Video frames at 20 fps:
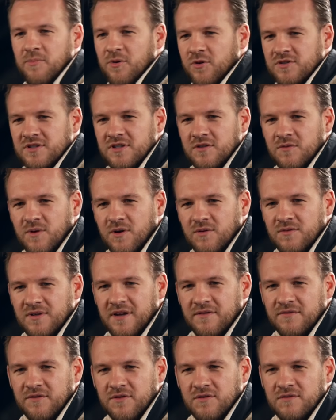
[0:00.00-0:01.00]
boxing at world
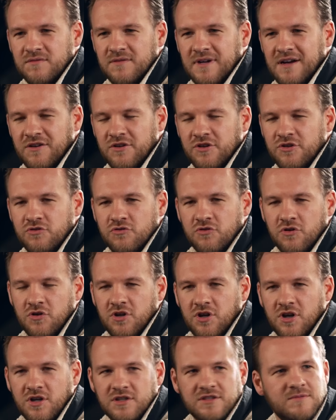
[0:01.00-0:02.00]
level. How can you not
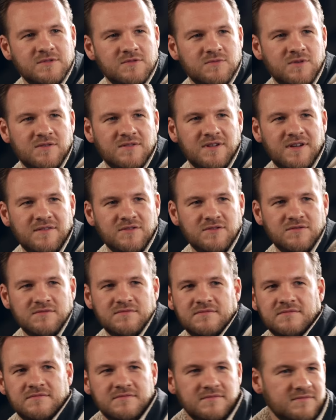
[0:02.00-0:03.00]
class him as world level?
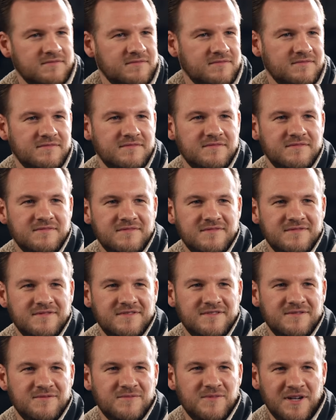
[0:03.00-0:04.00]

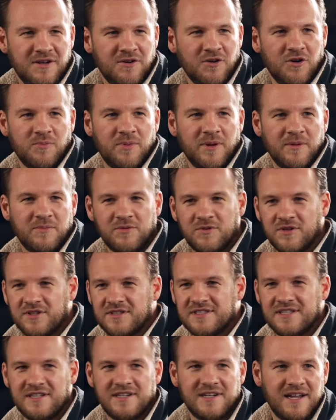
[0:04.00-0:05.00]
When a lot of people
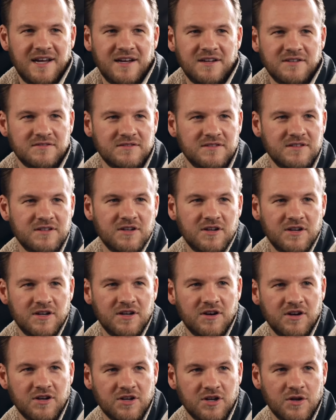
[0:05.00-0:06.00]
consider that
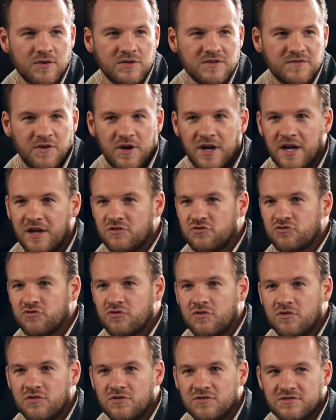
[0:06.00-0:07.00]
a close fight, a
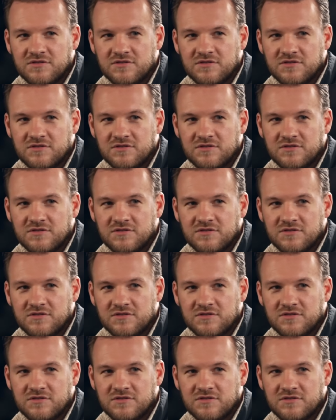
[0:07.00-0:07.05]
draw.